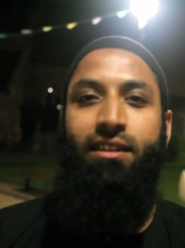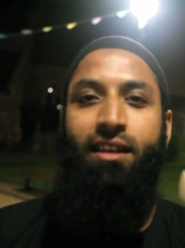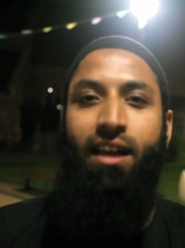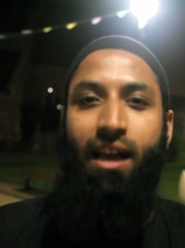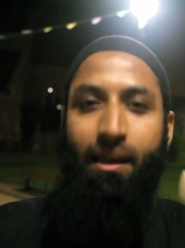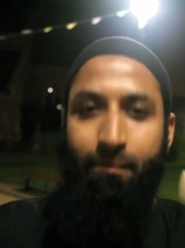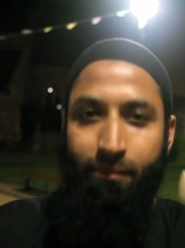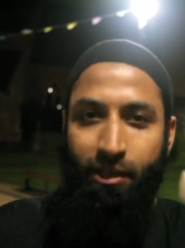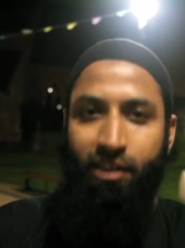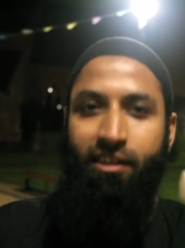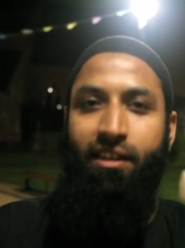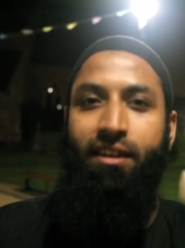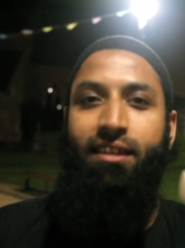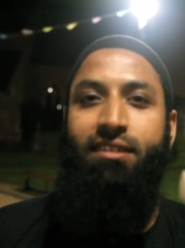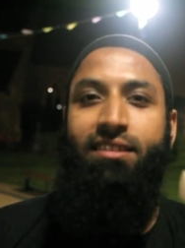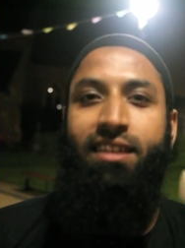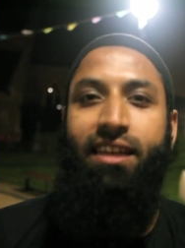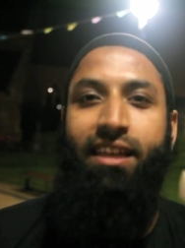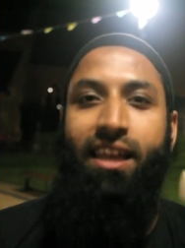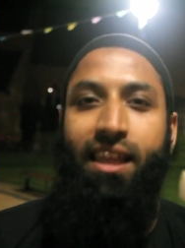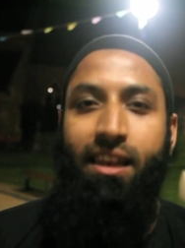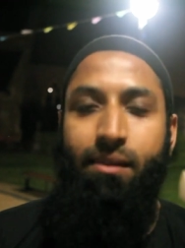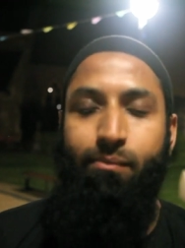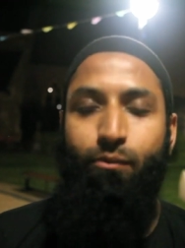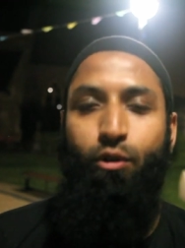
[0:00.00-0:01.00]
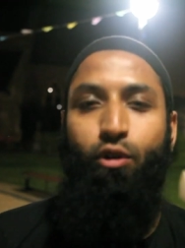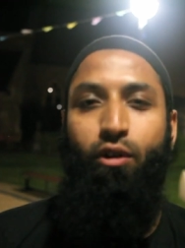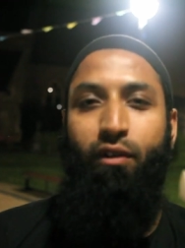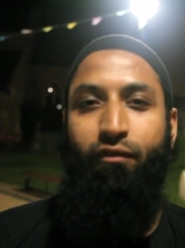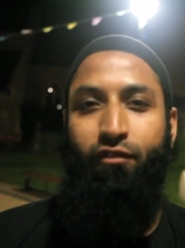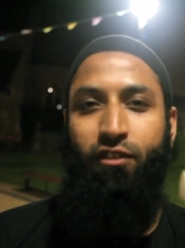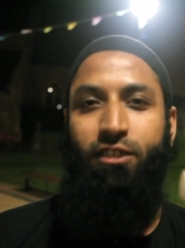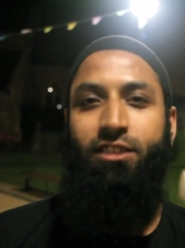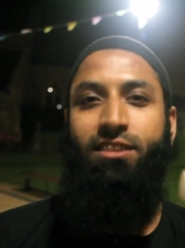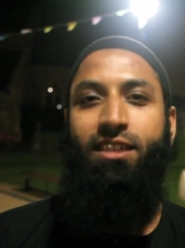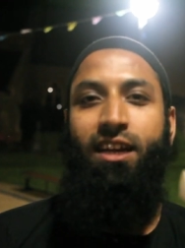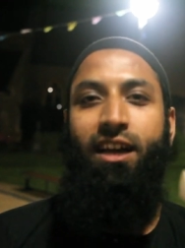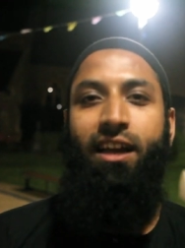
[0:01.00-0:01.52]
I'm not going to take any more of
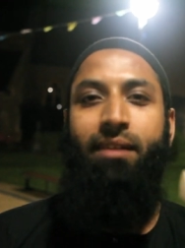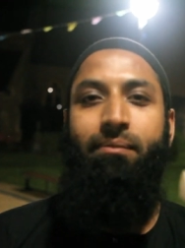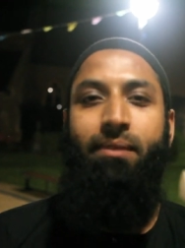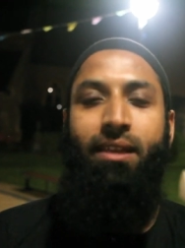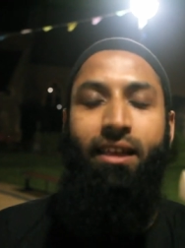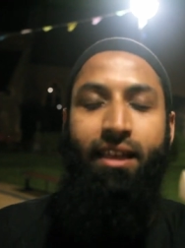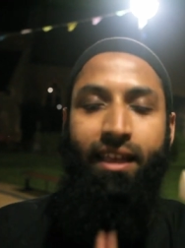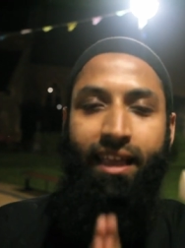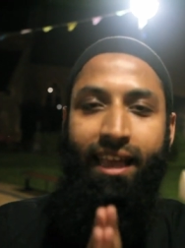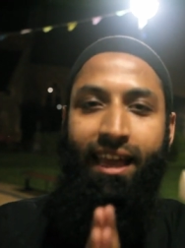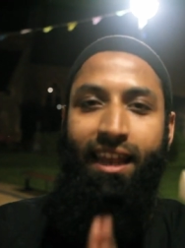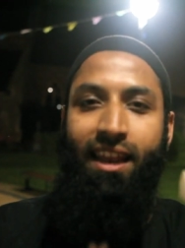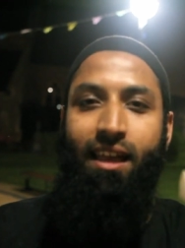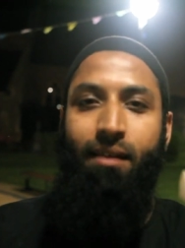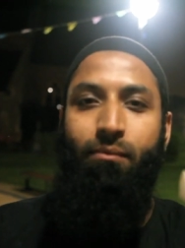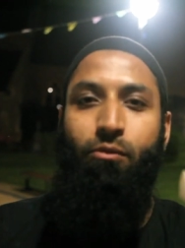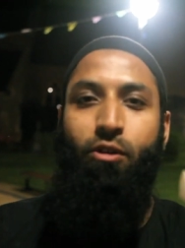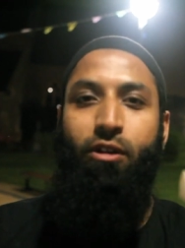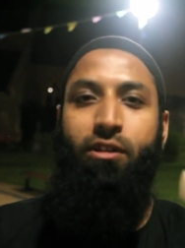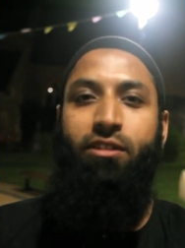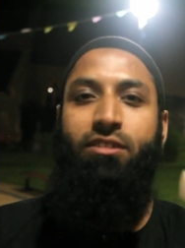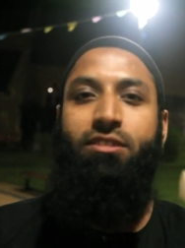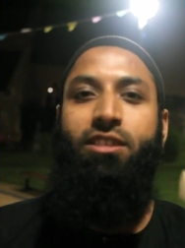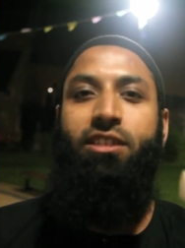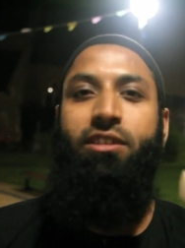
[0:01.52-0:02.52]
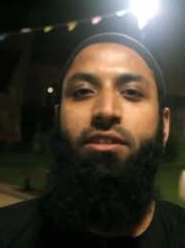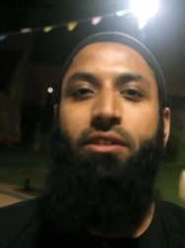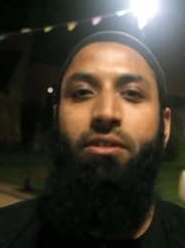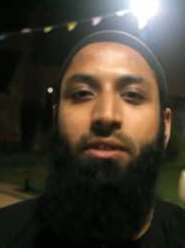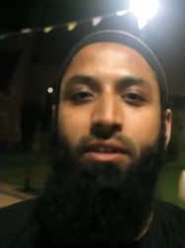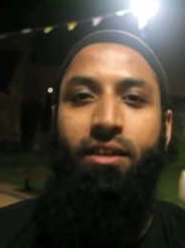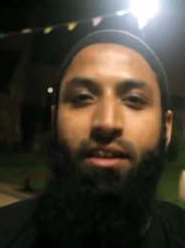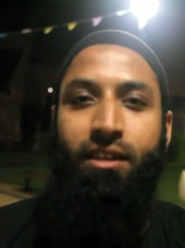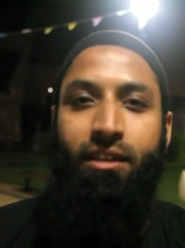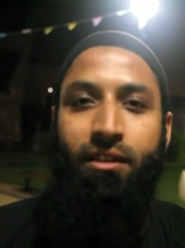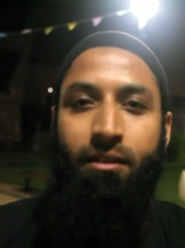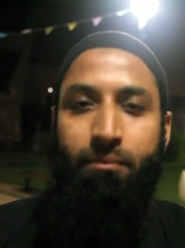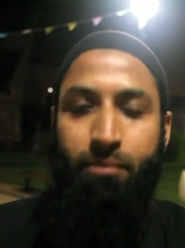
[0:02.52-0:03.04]
your time and I'm going
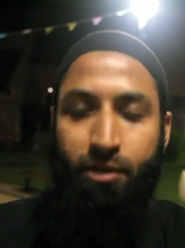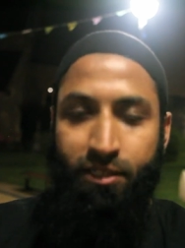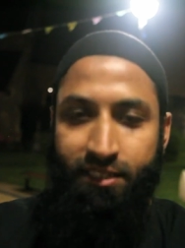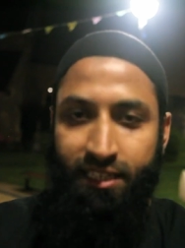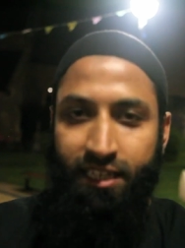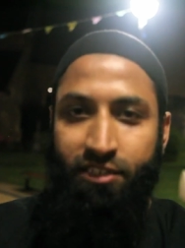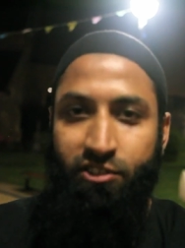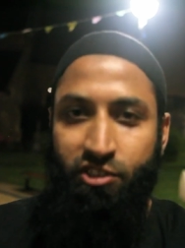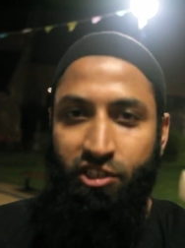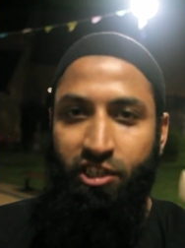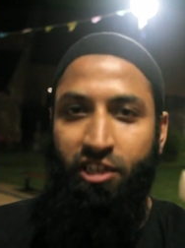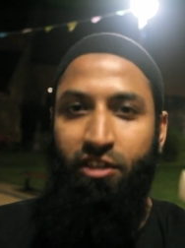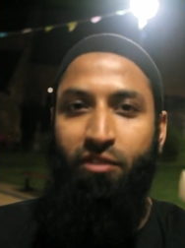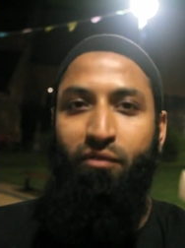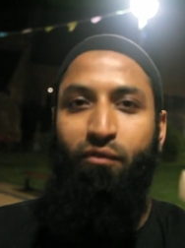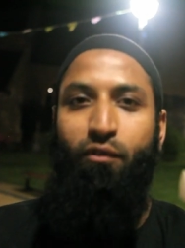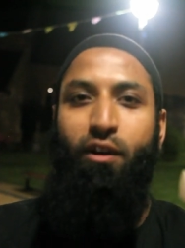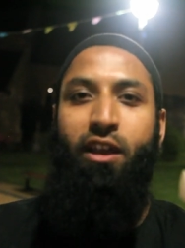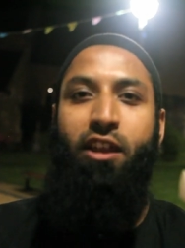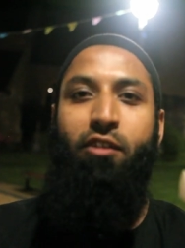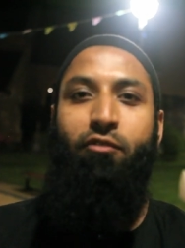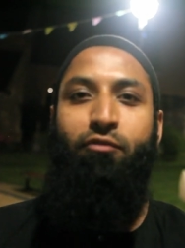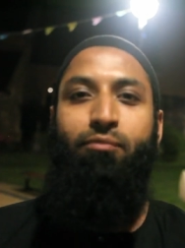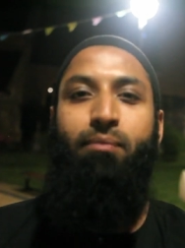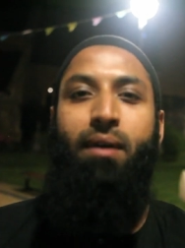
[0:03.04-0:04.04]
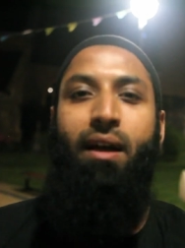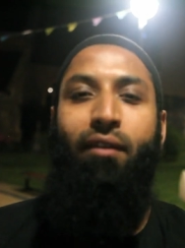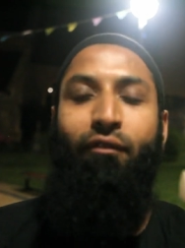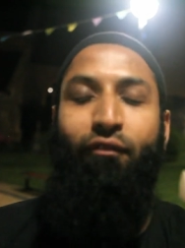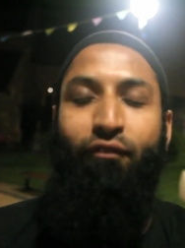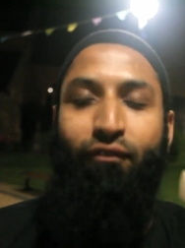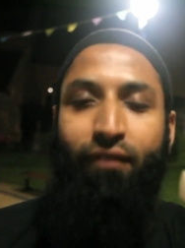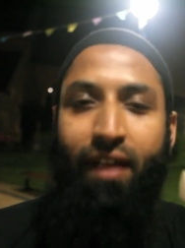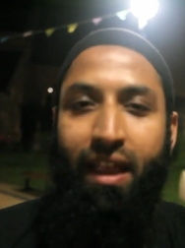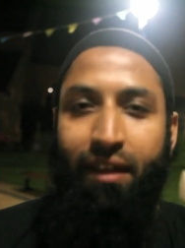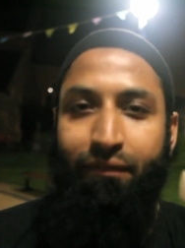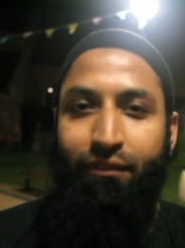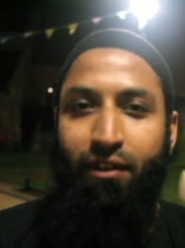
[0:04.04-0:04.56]
to present to you one of my
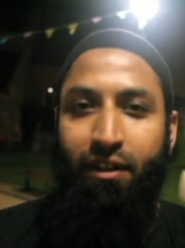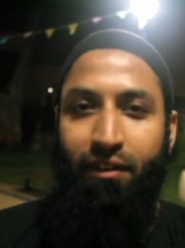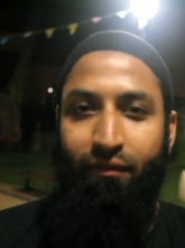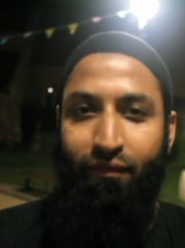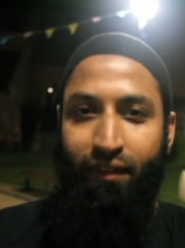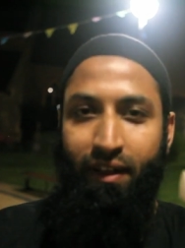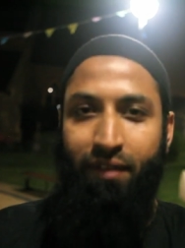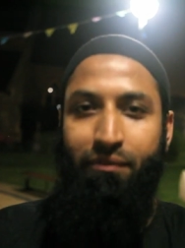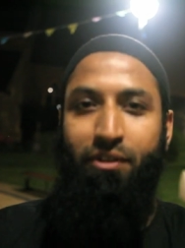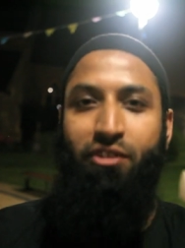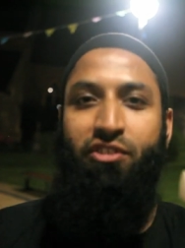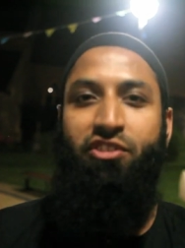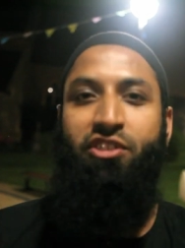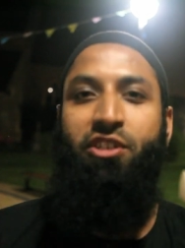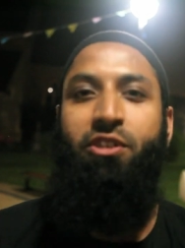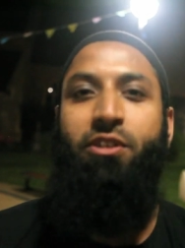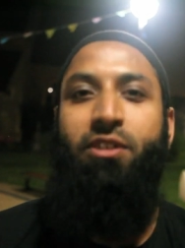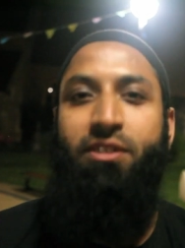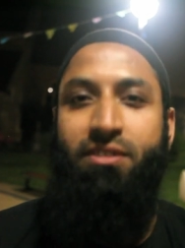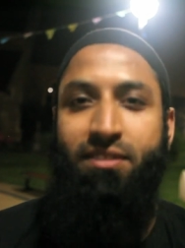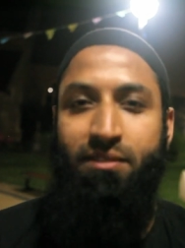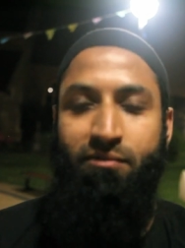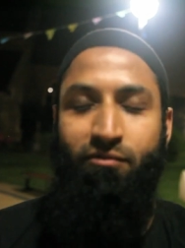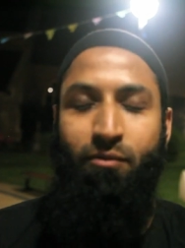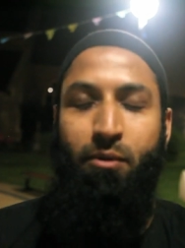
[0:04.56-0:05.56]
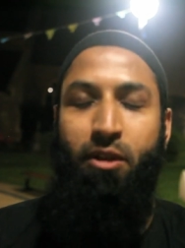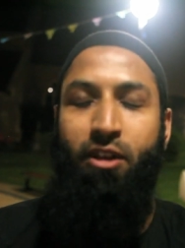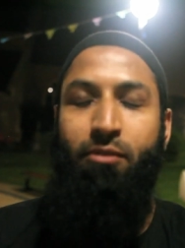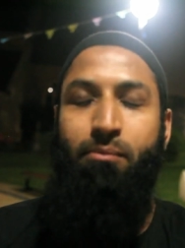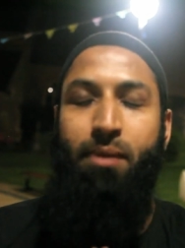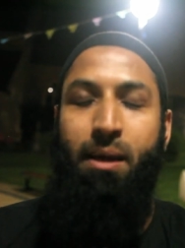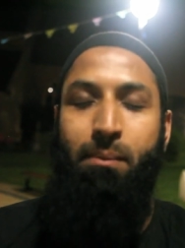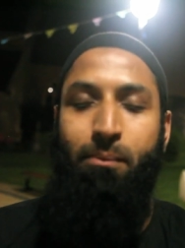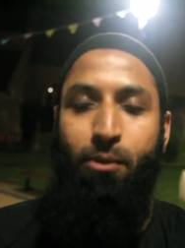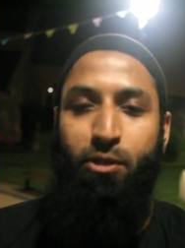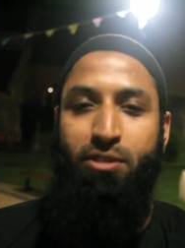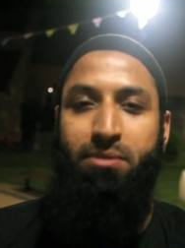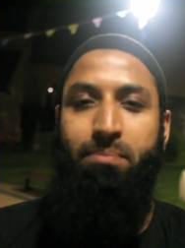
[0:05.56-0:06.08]
favorite, favorite shoes, one of
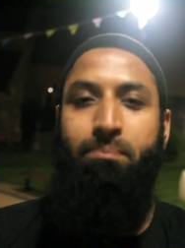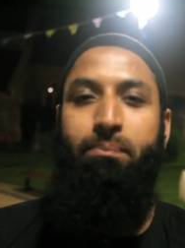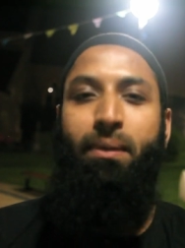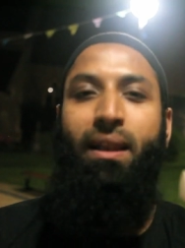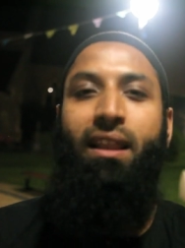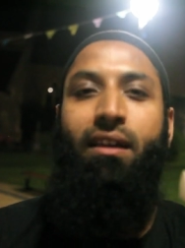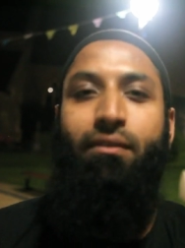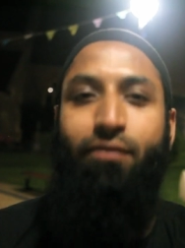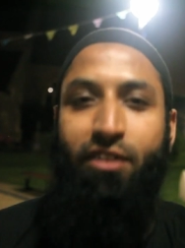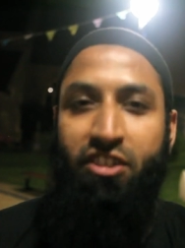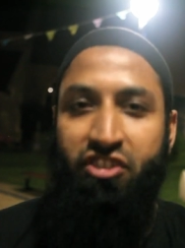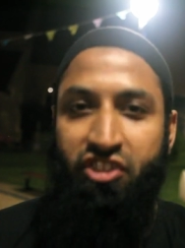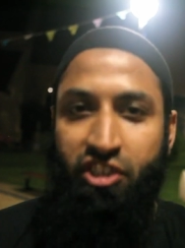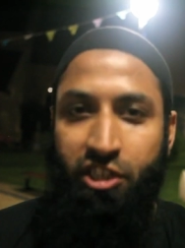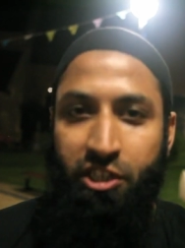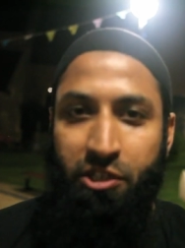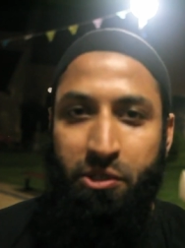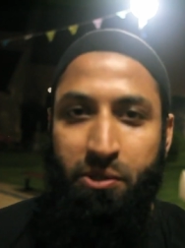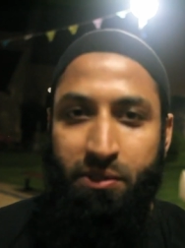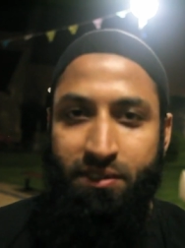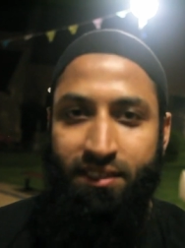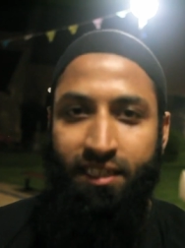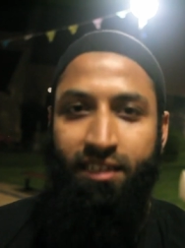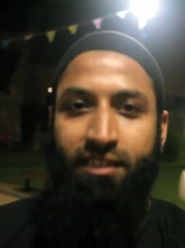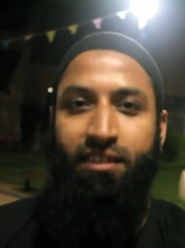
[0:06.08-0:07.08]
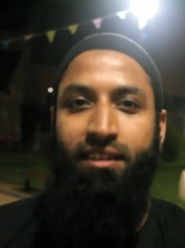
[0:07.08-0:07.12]
my most beloved shoes